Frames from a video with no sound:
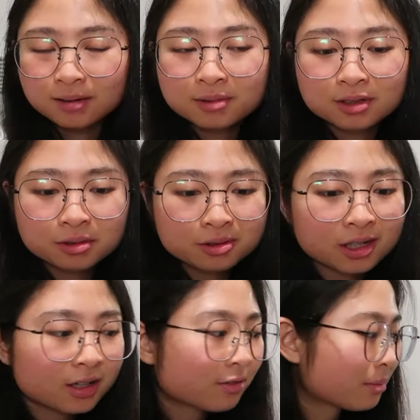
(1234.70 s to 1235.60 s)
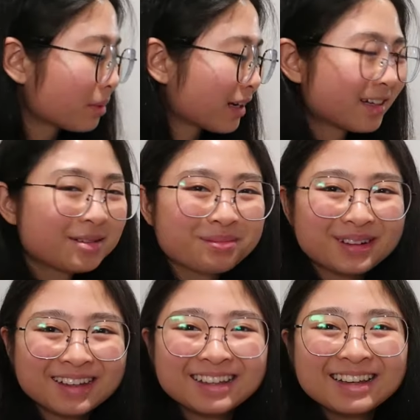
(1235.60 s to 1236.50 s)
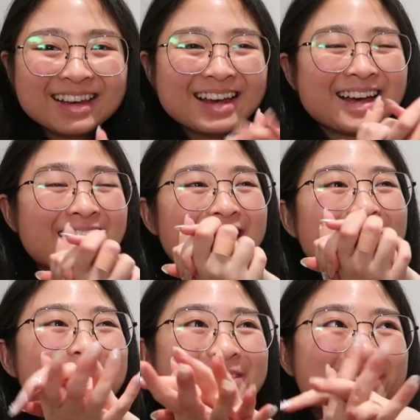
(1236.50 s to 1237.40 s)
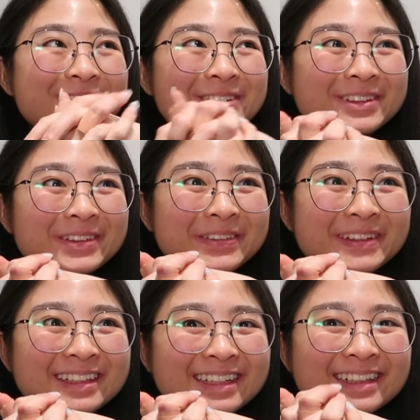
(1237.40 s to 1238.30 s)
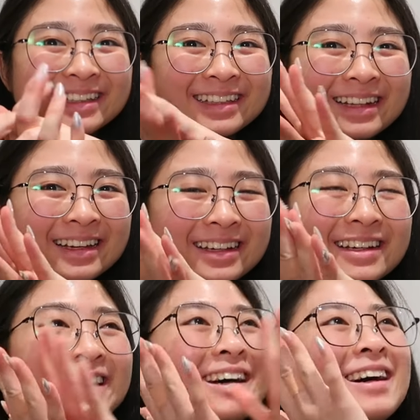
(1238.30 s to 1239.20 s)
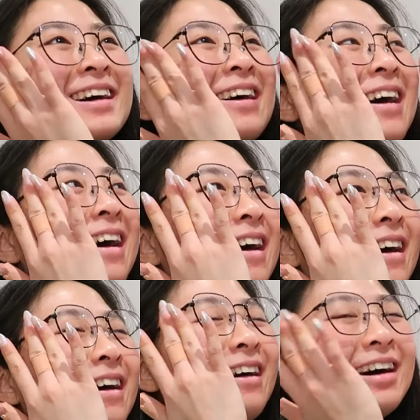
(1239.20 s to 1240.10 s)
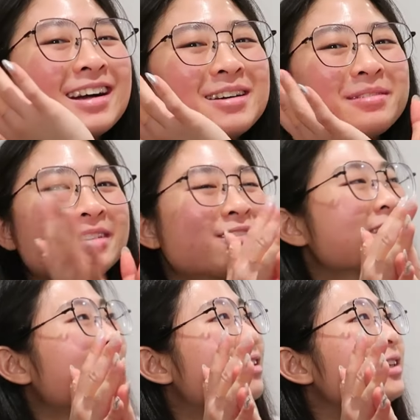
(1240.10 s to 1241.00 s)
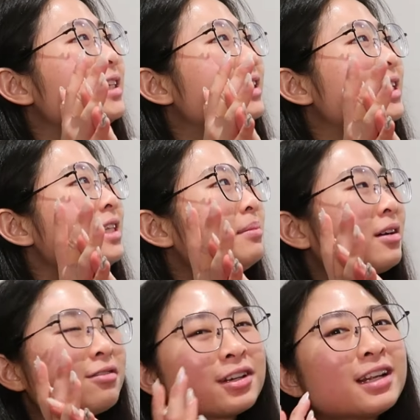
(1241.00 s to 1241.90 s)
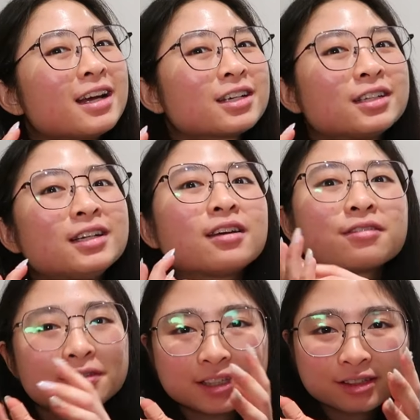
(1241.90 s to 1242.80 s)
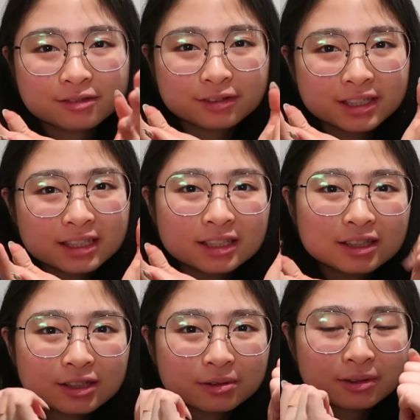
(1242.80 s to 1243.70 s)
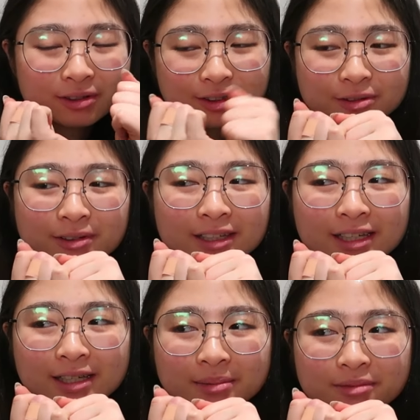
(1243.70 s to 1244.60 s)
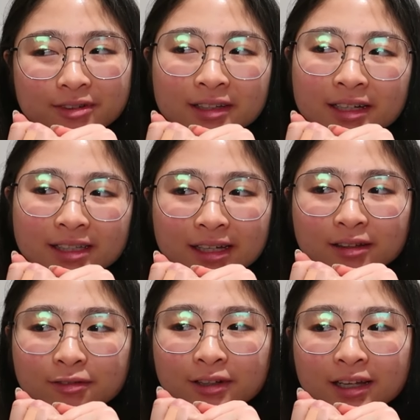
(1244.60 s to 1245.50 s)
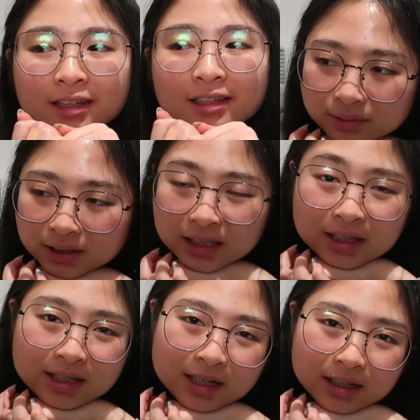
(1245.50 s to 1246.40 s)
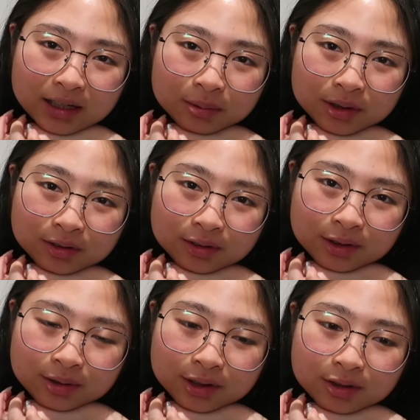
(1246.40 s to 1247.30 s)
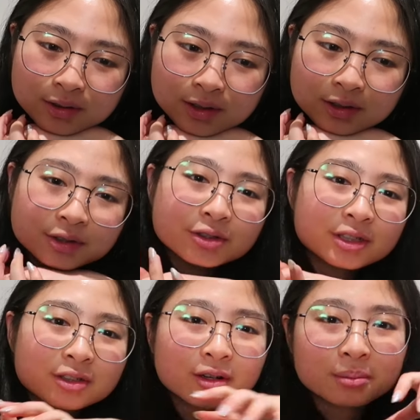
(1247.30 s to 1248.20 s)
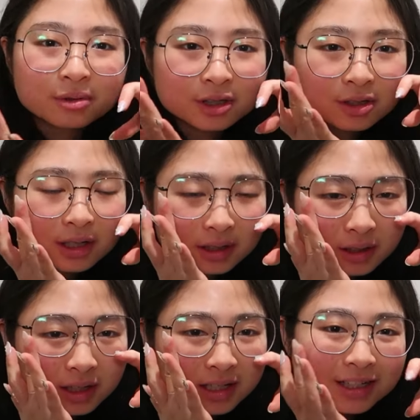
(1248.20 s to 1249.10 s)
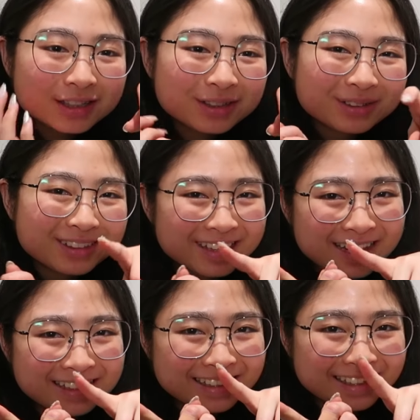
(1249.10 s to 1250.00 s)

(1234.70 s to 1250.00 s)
I'm so tired from packing, but I'm also so excited. Like, I can't believe it. I haven't seen my friend Ashley like face to face in so long, so I'm really excited for that. And then yeah, and we're also going to the Australia Grand Prix together, so that is